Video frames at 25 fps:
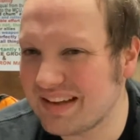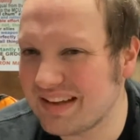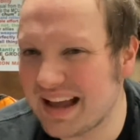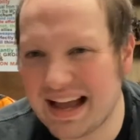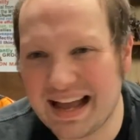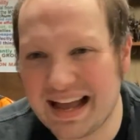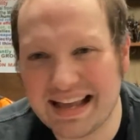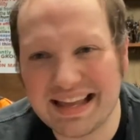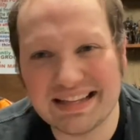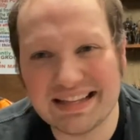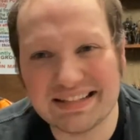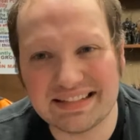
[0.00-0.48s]

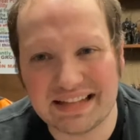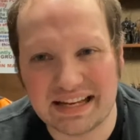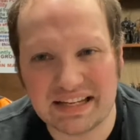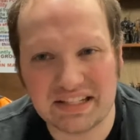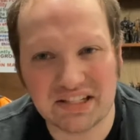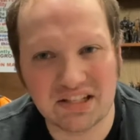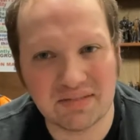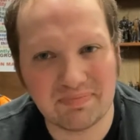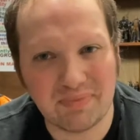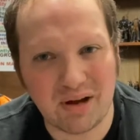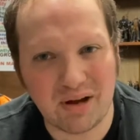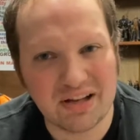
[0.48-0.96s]
I guess, as
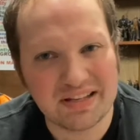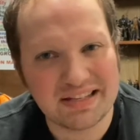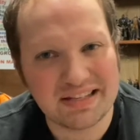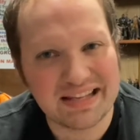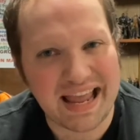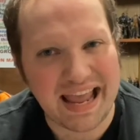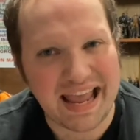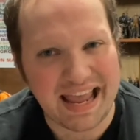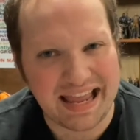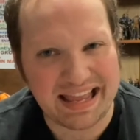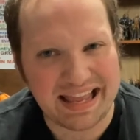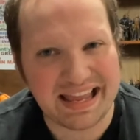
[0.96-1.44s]

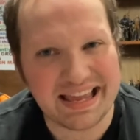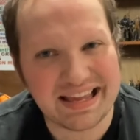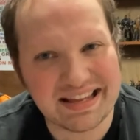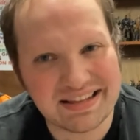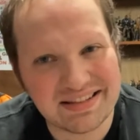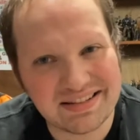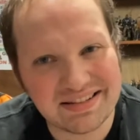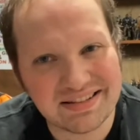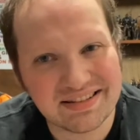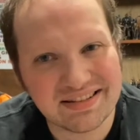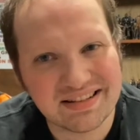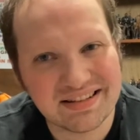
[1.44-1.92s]

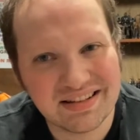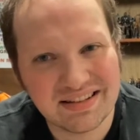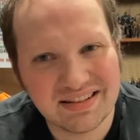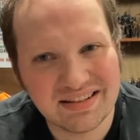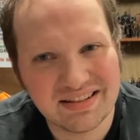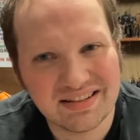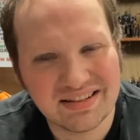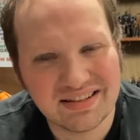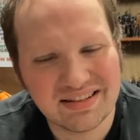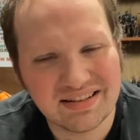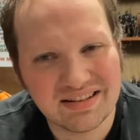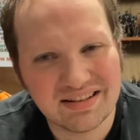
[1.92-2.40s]
spontaneous
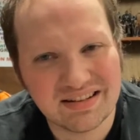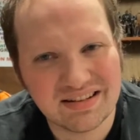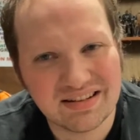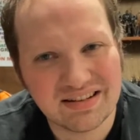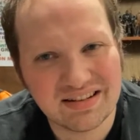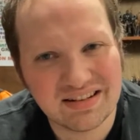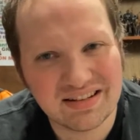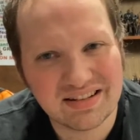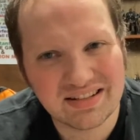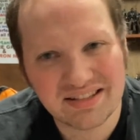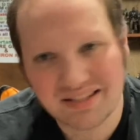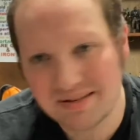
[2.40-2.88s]

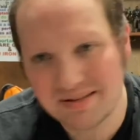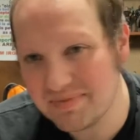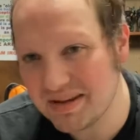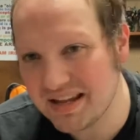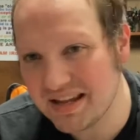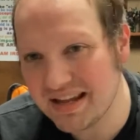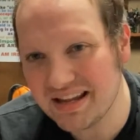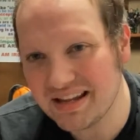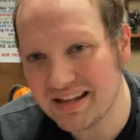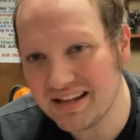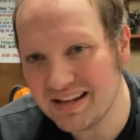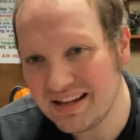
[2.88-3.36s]
to
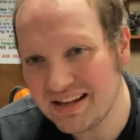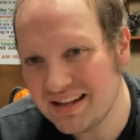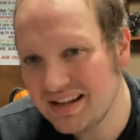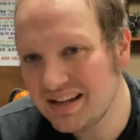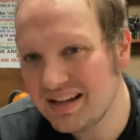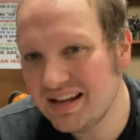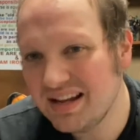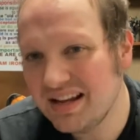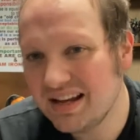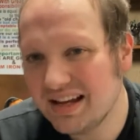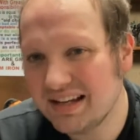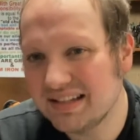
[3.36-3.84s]
me
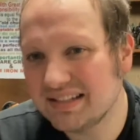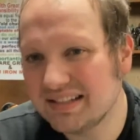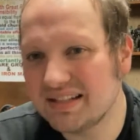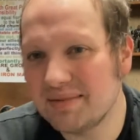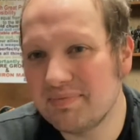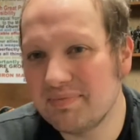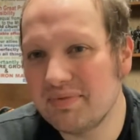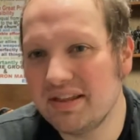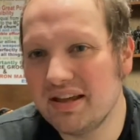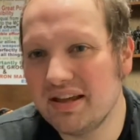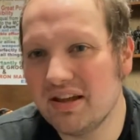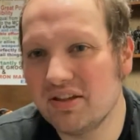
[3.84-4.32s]
as some
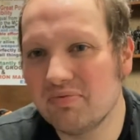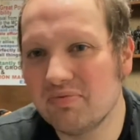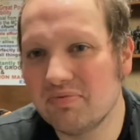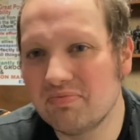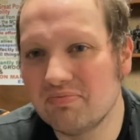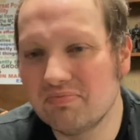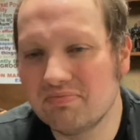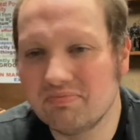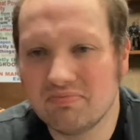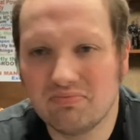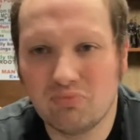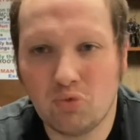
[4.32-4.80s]
of the other
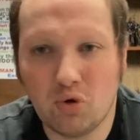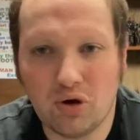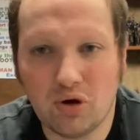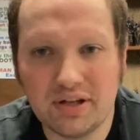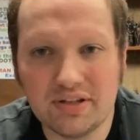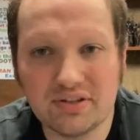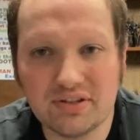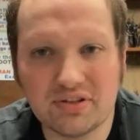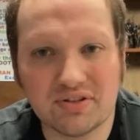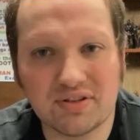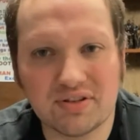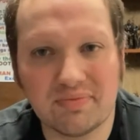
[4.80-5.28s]

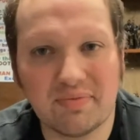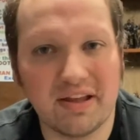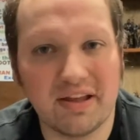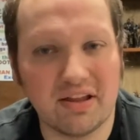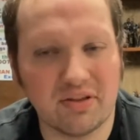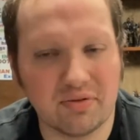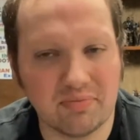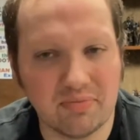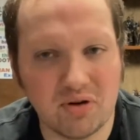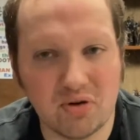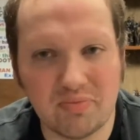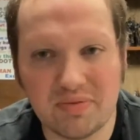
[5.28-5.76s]
ones or some of the other
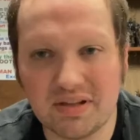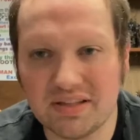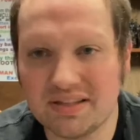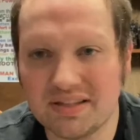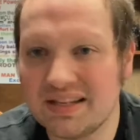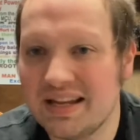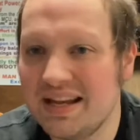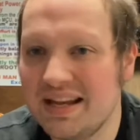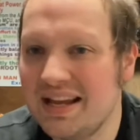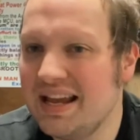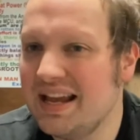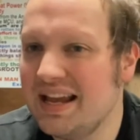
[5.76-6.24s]
moments.
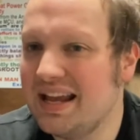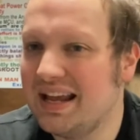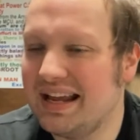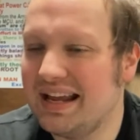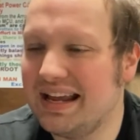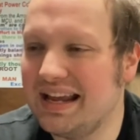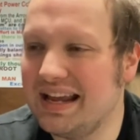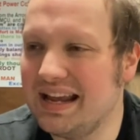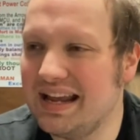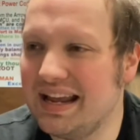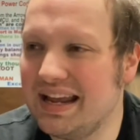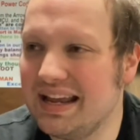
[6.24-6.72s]

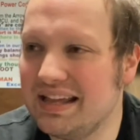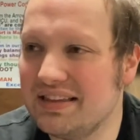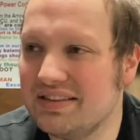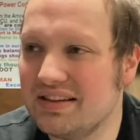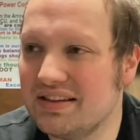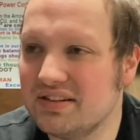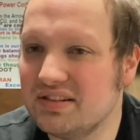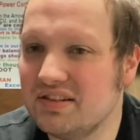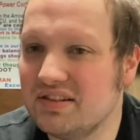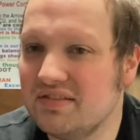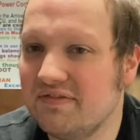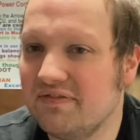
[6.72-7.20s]
It
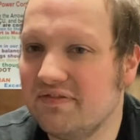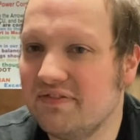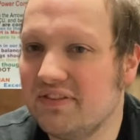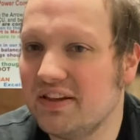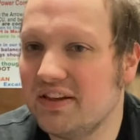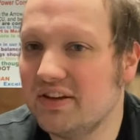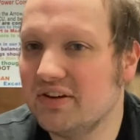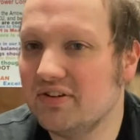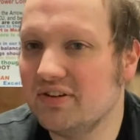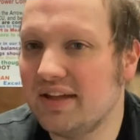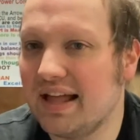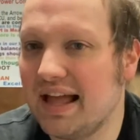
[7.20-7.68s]
doesn't
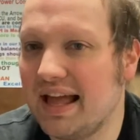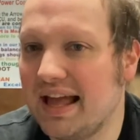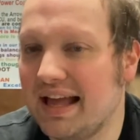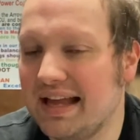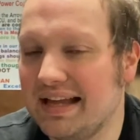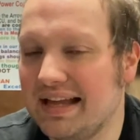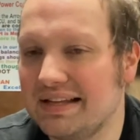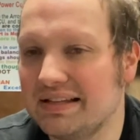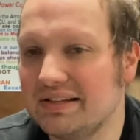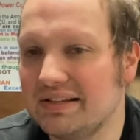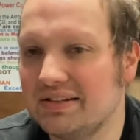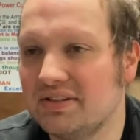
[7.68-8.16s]
feel
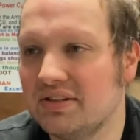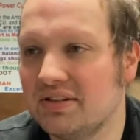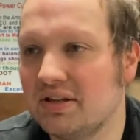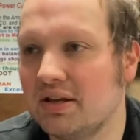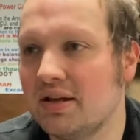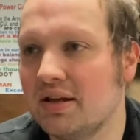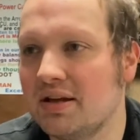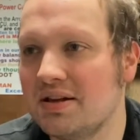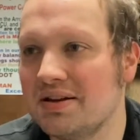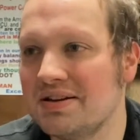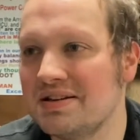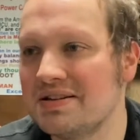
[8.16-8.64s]
as,
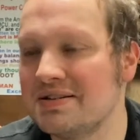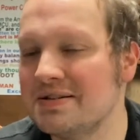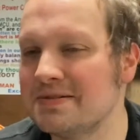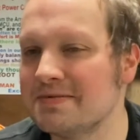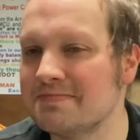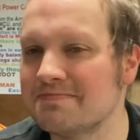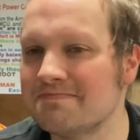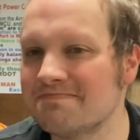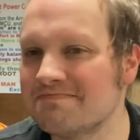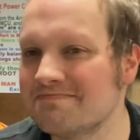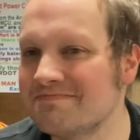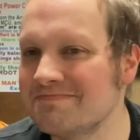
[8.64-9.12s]

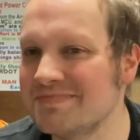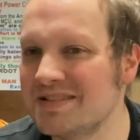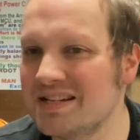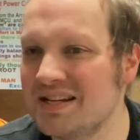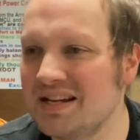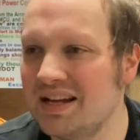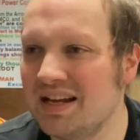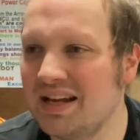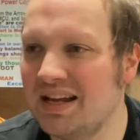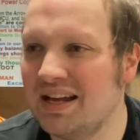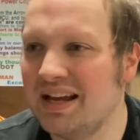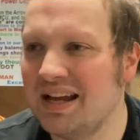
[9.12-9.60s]

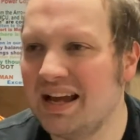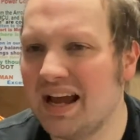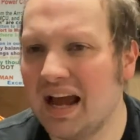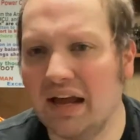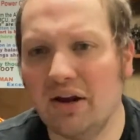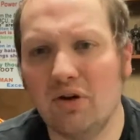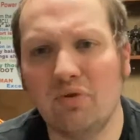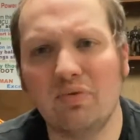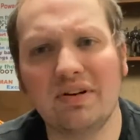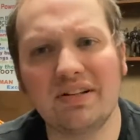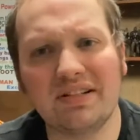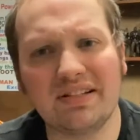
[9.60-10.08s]
I
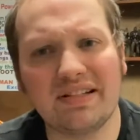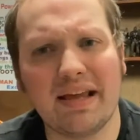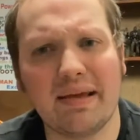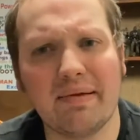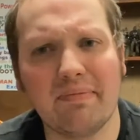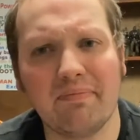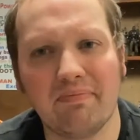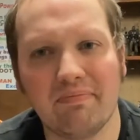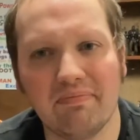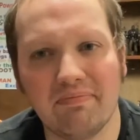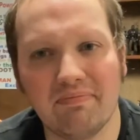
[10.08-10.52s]
don't want to say